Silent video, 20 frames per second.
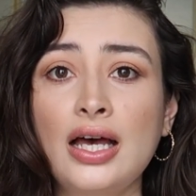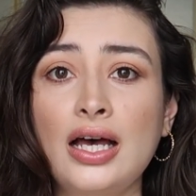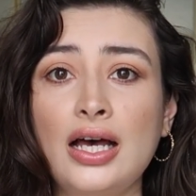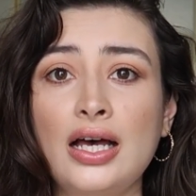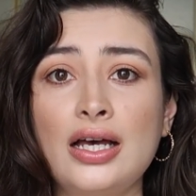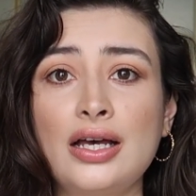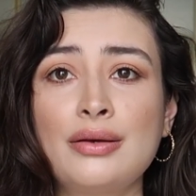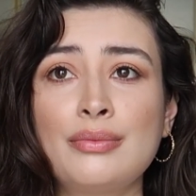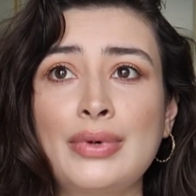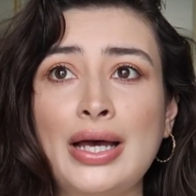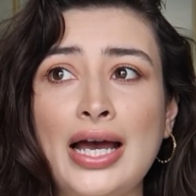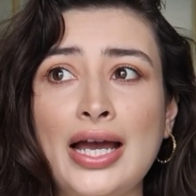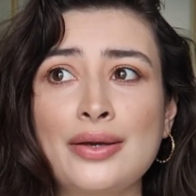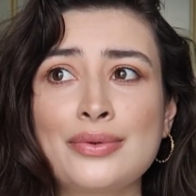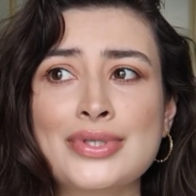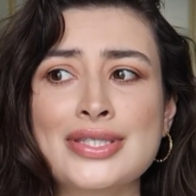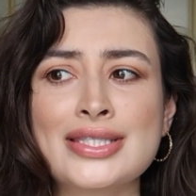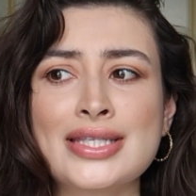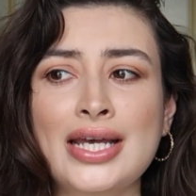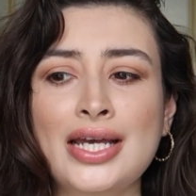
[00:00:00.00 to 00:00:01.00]
I
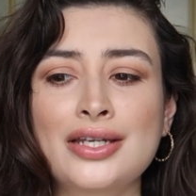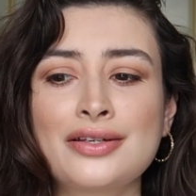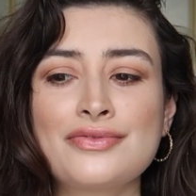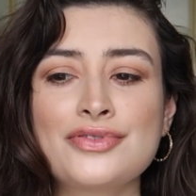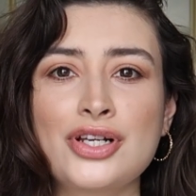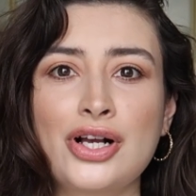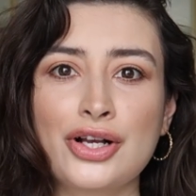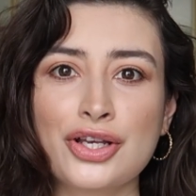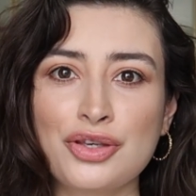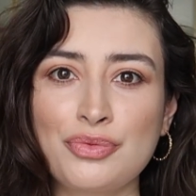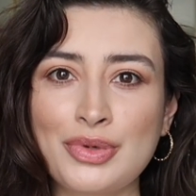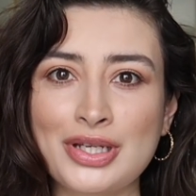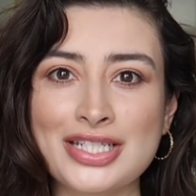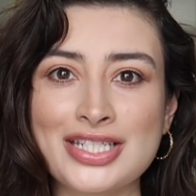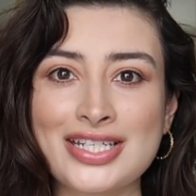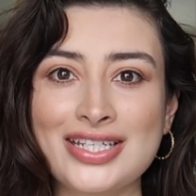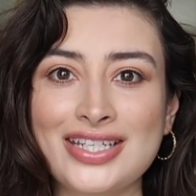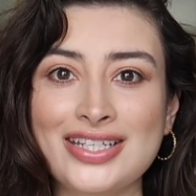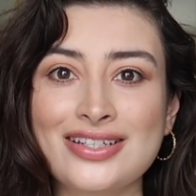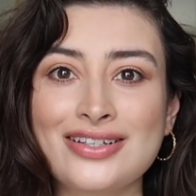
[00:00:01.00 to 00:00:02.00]
was kind of
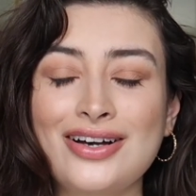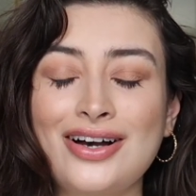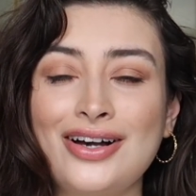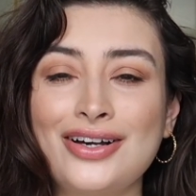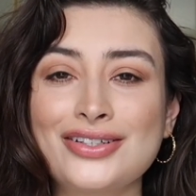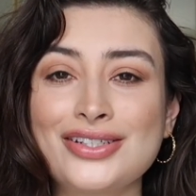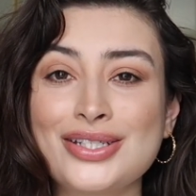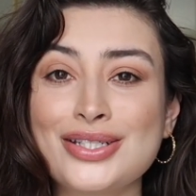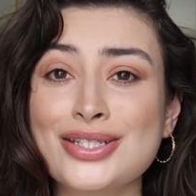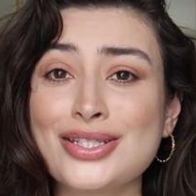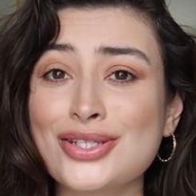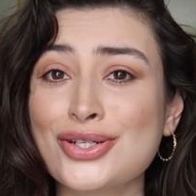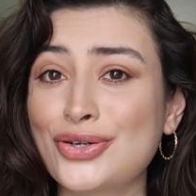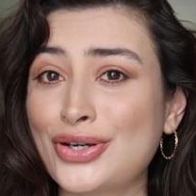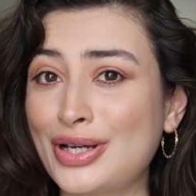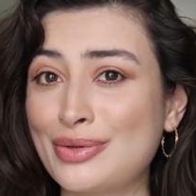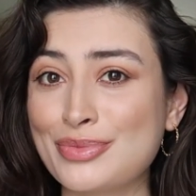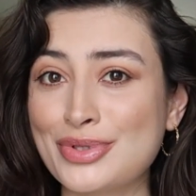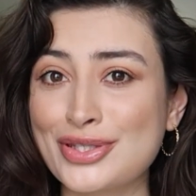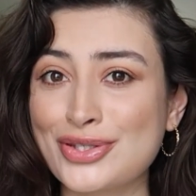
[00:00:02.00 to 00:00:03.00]
documenting it on
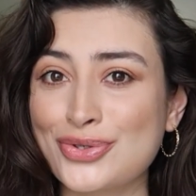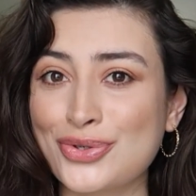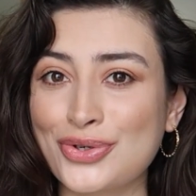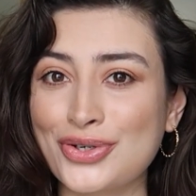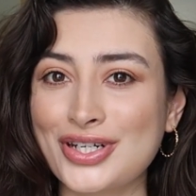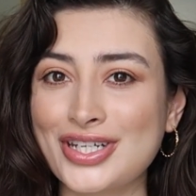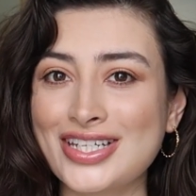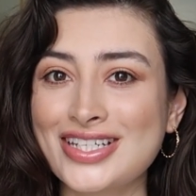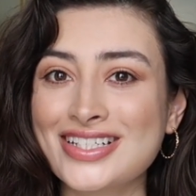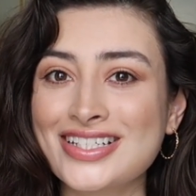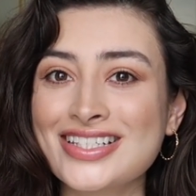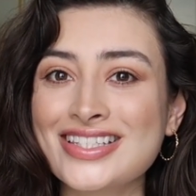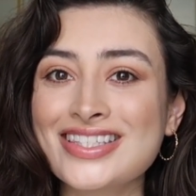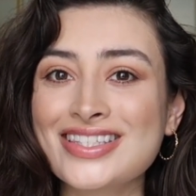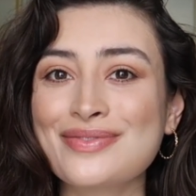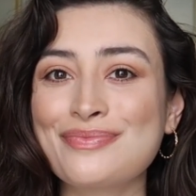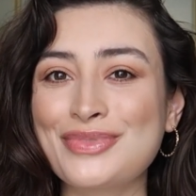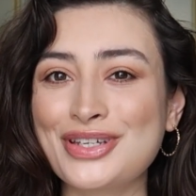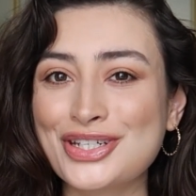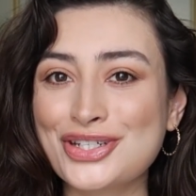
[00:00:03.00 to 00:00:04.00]
Instagram
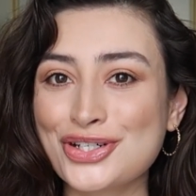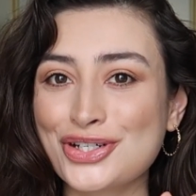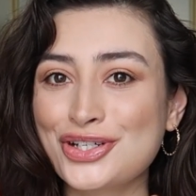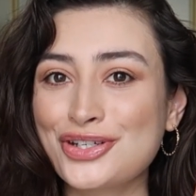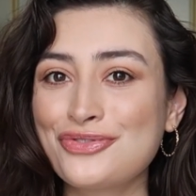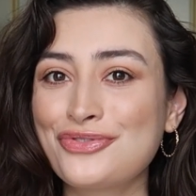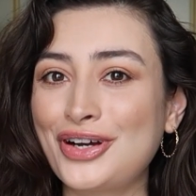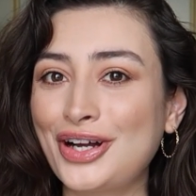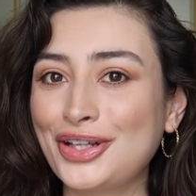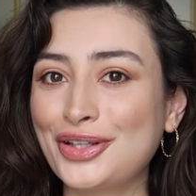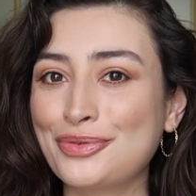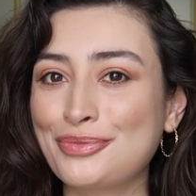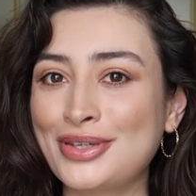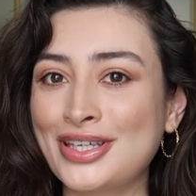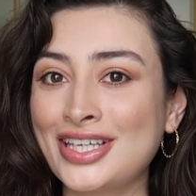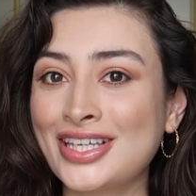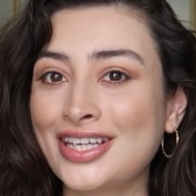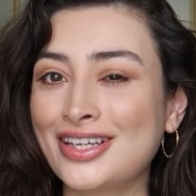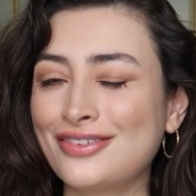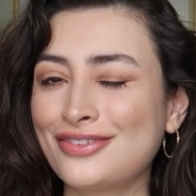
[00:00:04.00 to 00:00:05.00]
stories. Make sure you follow me
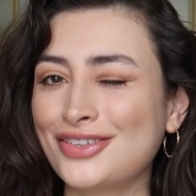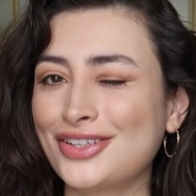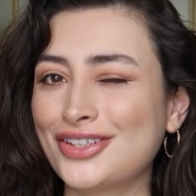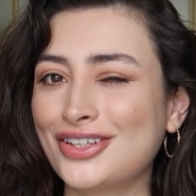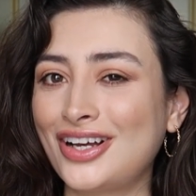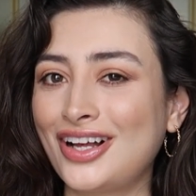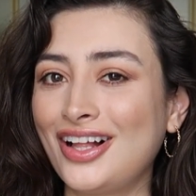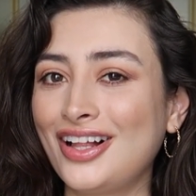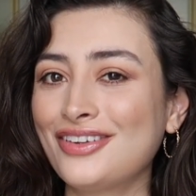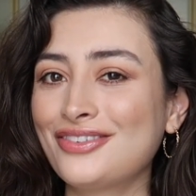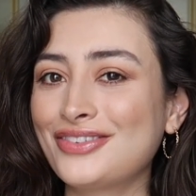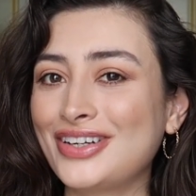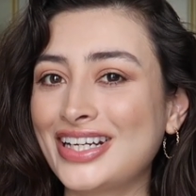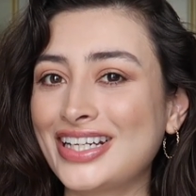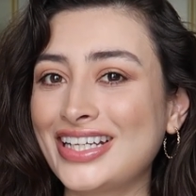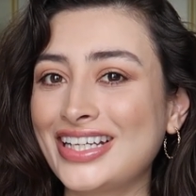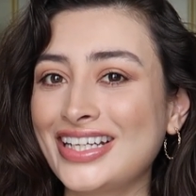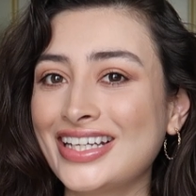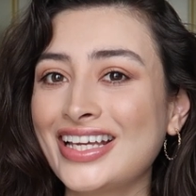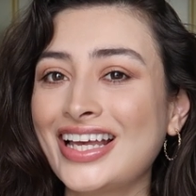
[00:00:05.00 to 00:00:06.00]
if you're not
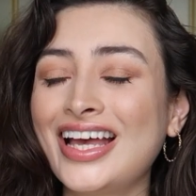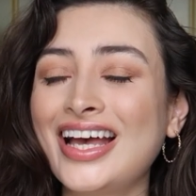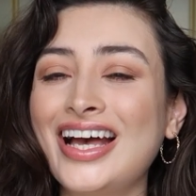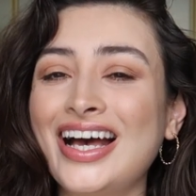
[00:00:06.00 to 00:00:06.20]
already.